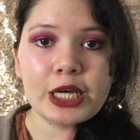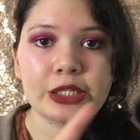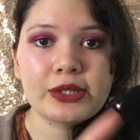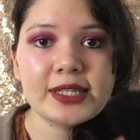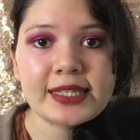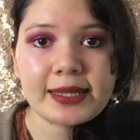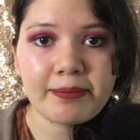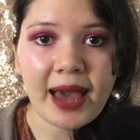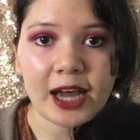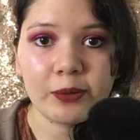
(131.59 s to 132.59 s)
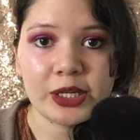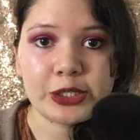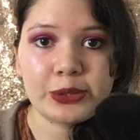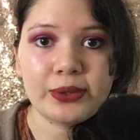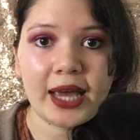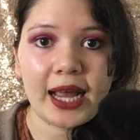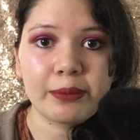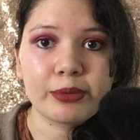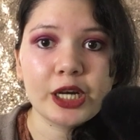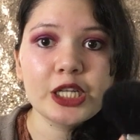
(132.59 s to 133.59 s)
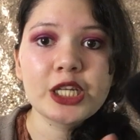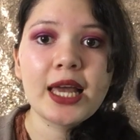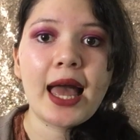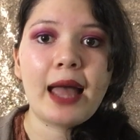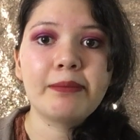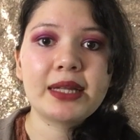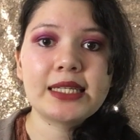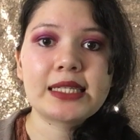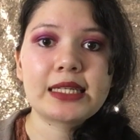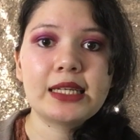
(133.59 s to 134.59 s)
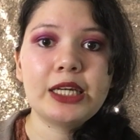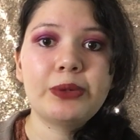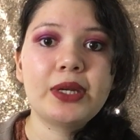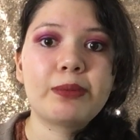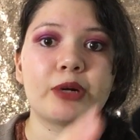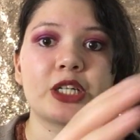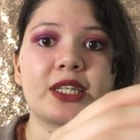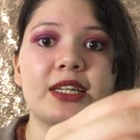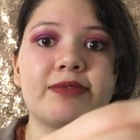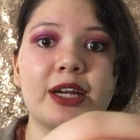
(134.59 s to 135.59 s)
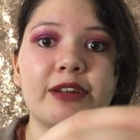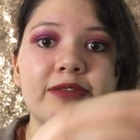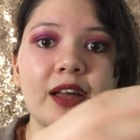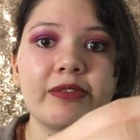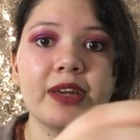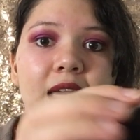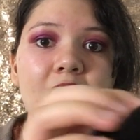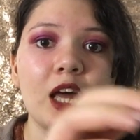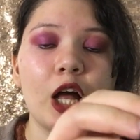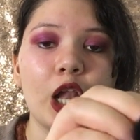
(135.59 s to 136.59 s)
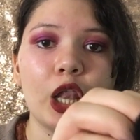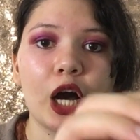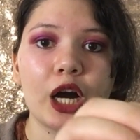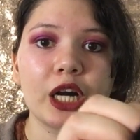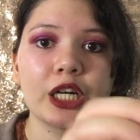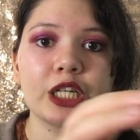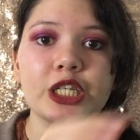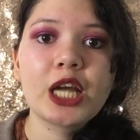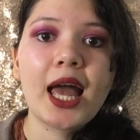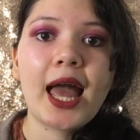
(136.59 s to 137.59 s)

So this is the MAC 129 brush, and basically you need a brush that is very fluffy, large,